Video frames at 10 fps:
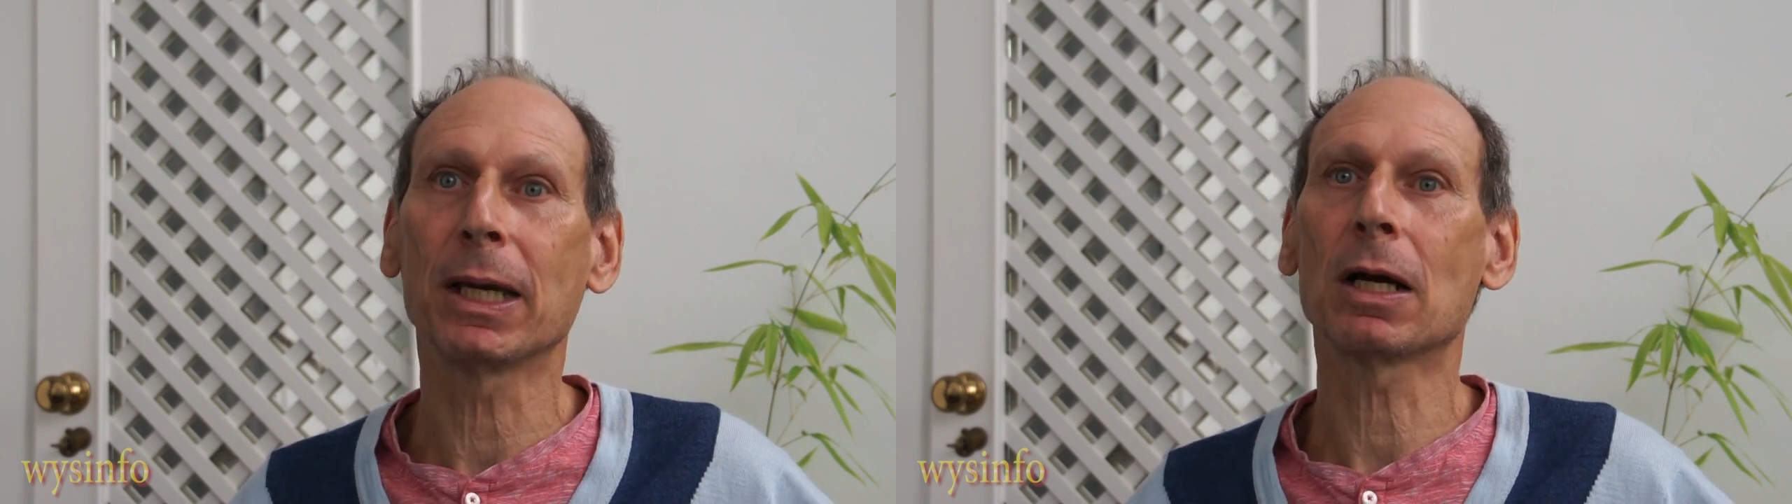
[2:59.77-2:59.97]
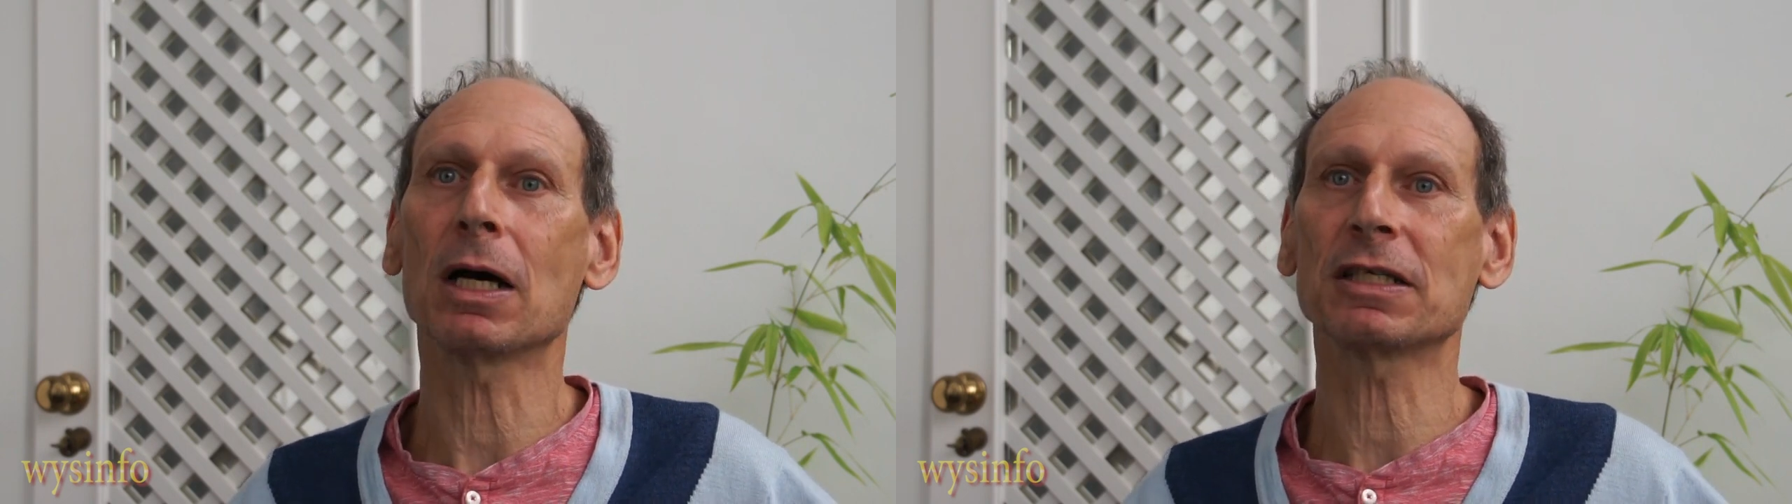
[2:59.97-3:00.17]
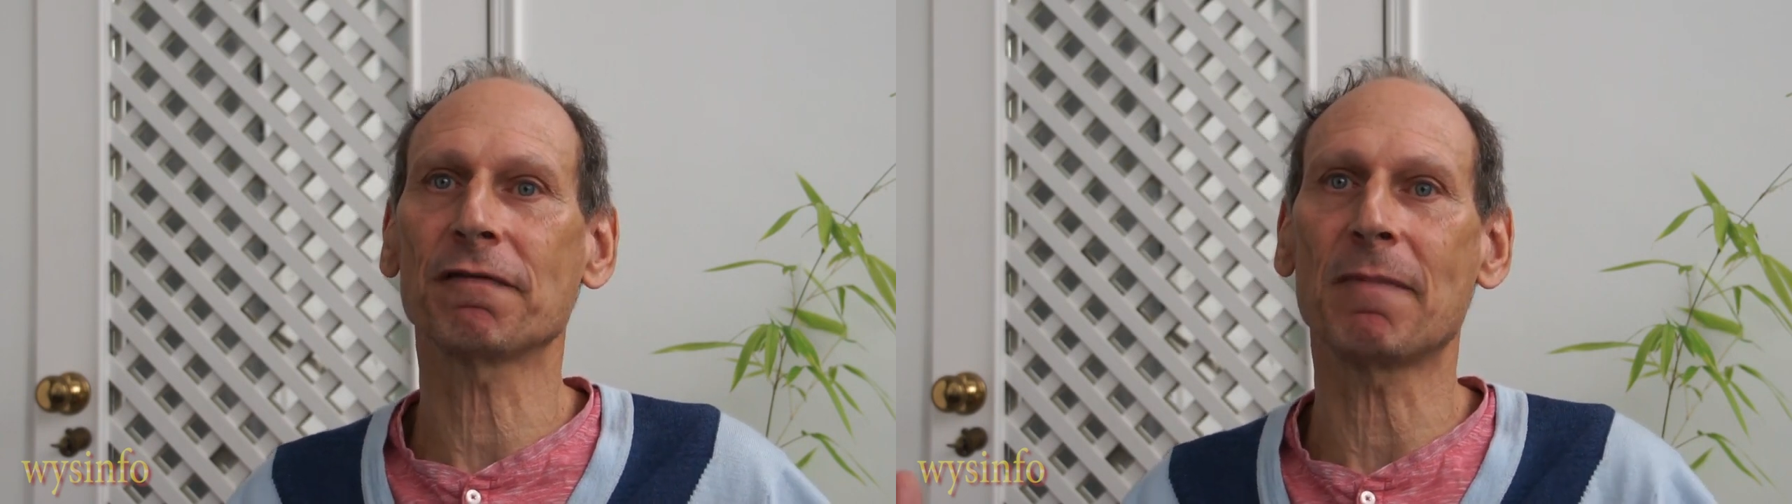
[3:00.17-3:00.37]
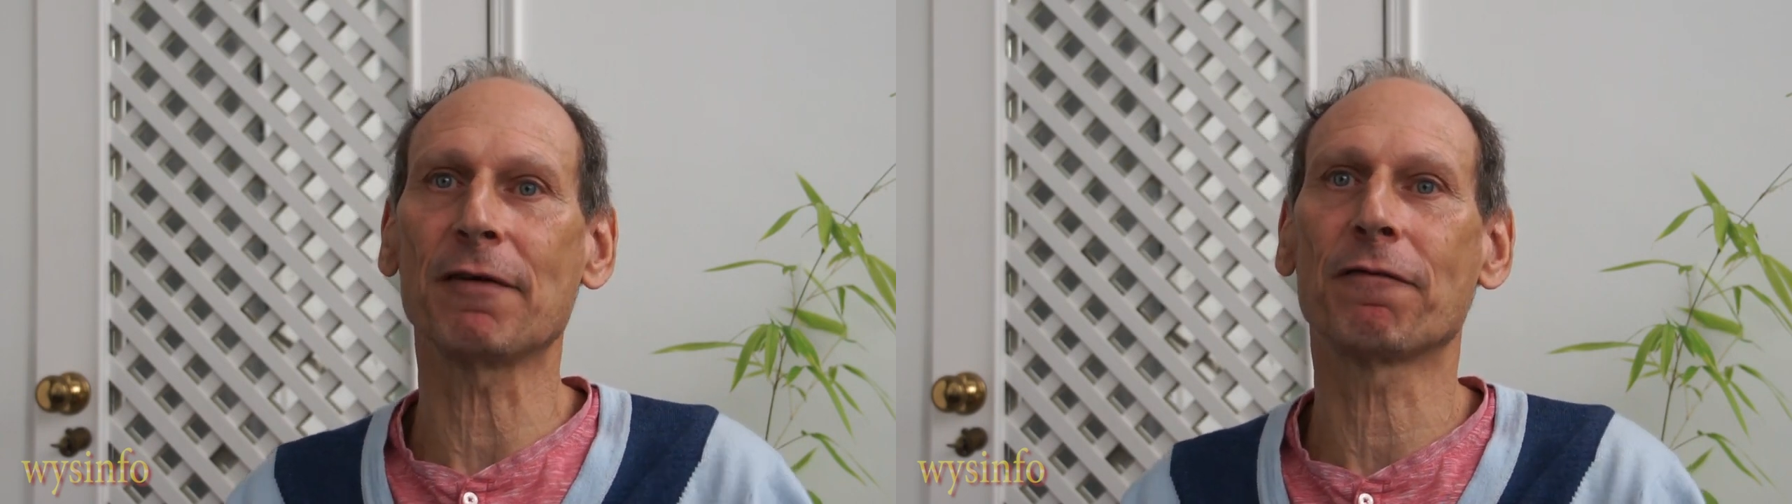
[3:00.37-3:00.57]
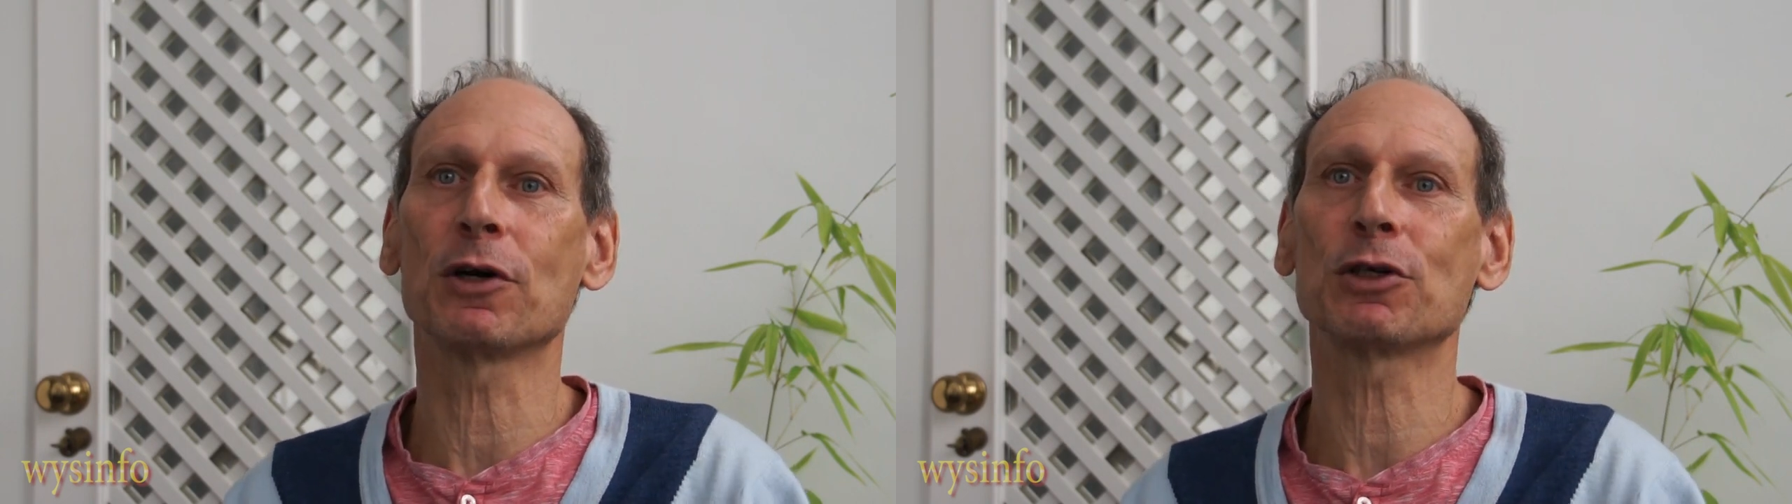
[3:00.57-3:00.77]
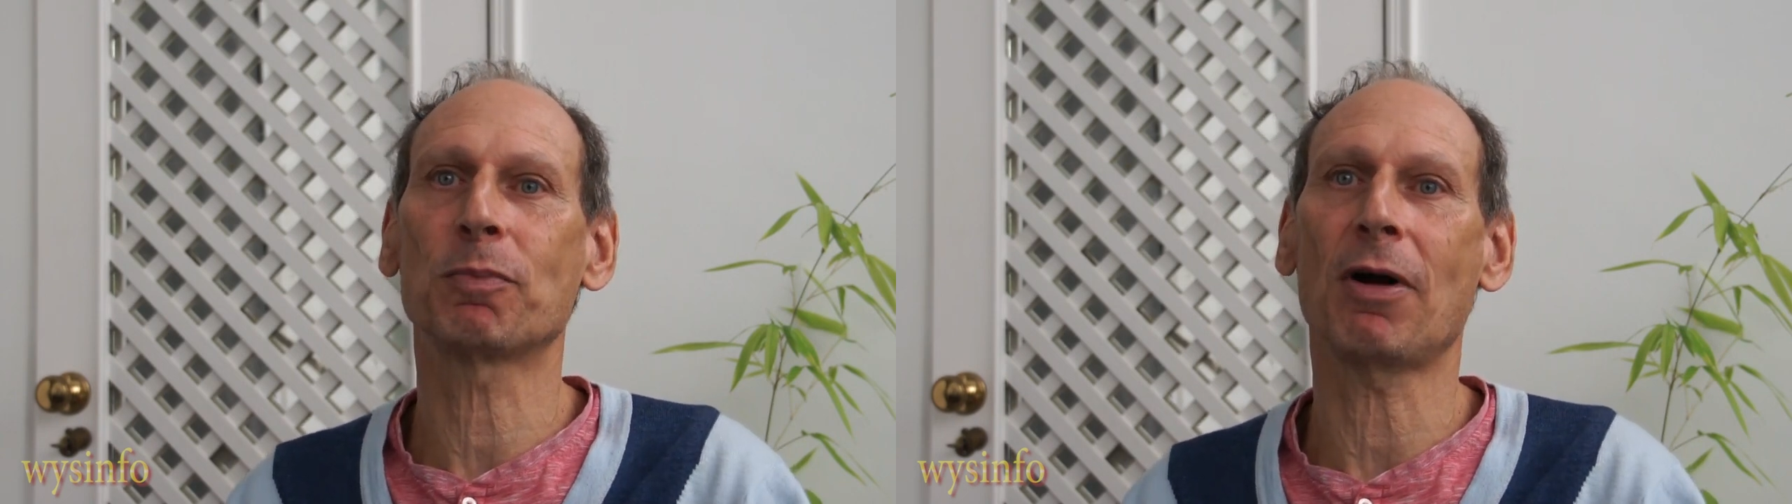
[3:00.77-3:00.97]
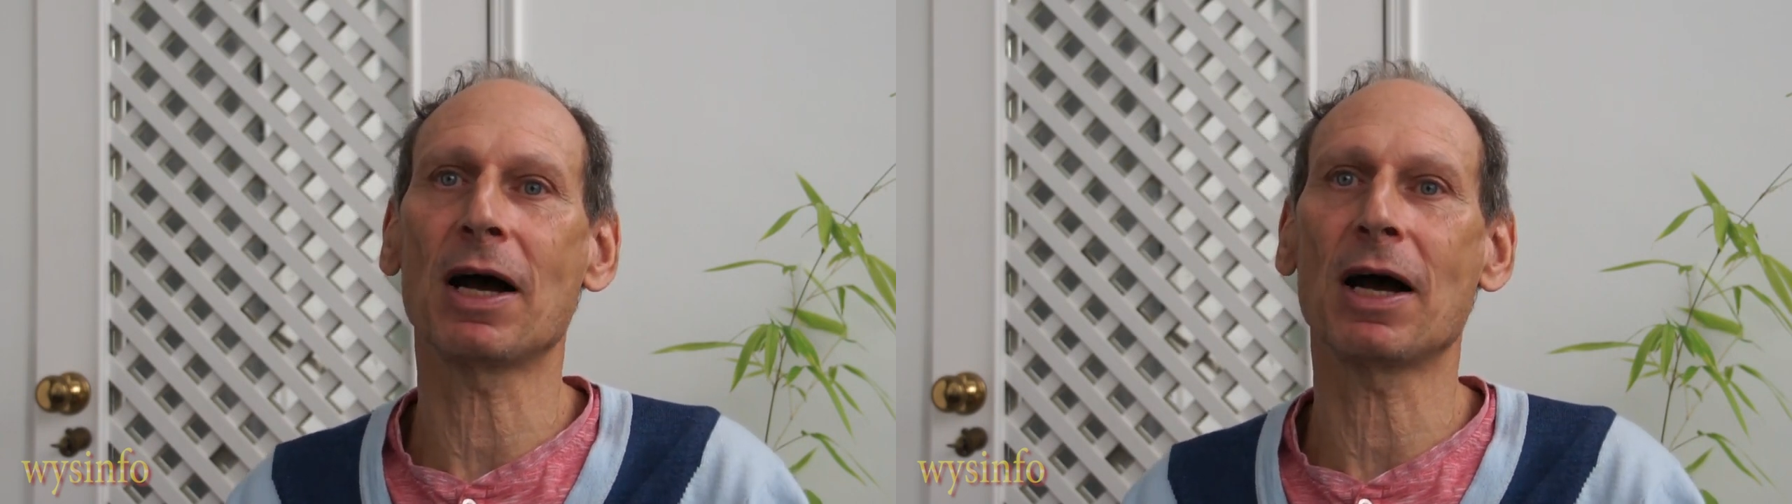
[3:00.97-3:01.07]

Because of my first